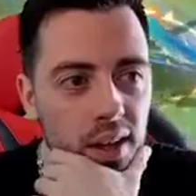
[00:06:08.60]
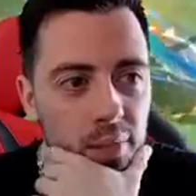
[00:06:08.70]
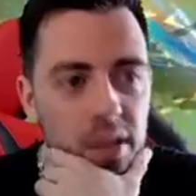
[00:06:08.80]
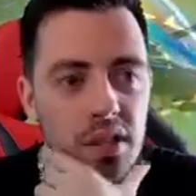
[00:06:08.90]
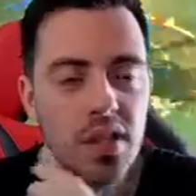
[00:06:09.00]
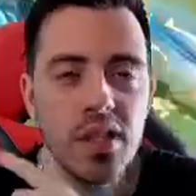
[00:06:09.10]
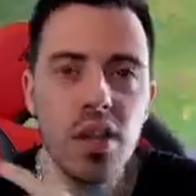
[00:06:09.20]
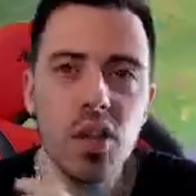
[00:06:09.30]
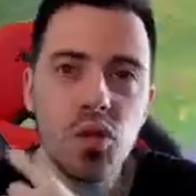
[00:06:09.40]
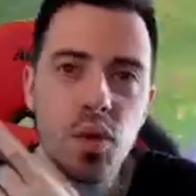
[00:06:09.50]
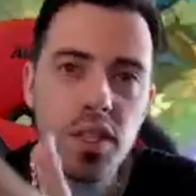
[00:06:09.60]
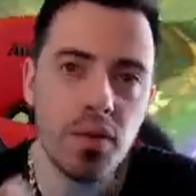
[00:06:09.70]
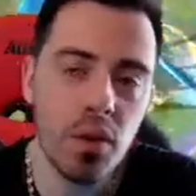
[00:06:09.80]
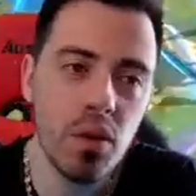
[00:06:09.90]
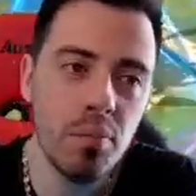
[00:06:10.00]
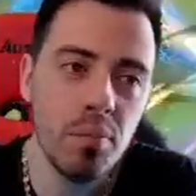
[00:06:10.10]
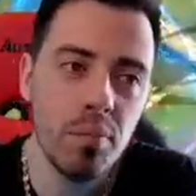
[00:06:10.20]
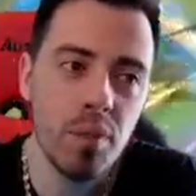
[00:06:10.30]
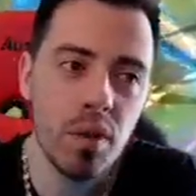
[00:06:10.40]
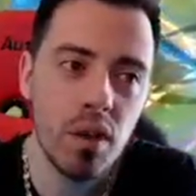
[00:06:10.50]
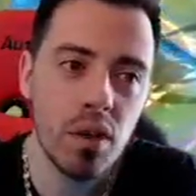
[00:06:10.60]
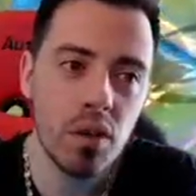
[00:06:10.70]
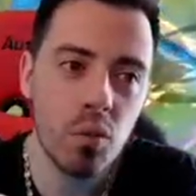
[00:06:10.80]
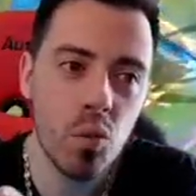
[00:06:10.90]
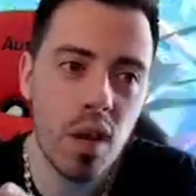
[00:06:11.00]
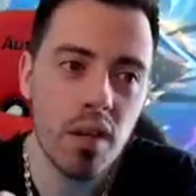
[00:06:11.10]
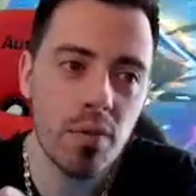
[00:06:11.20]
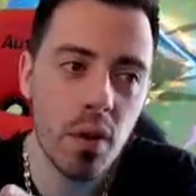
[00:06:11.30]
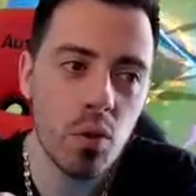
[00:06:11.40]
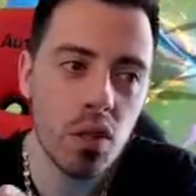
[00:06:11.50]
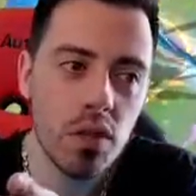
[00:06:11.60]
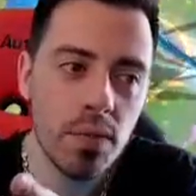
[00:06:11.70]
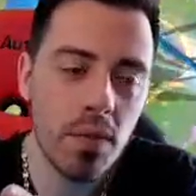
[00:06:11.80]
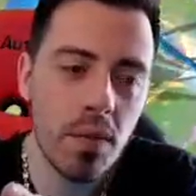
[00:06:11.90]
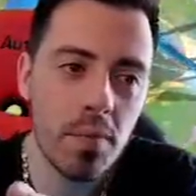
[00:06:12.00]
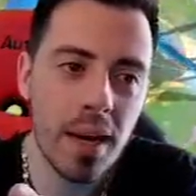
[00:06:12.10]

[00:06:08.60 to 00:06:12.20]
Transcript: Because she's gonna transform on Way of Ocean form